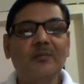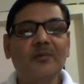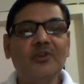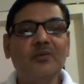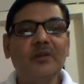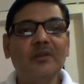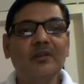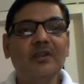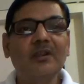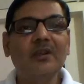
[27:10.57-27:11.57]

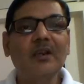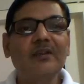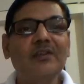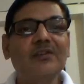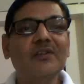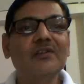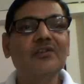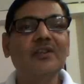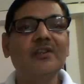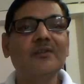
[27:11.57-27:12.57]
between the adjacent
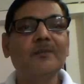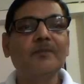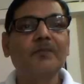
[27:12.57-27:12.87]
genes.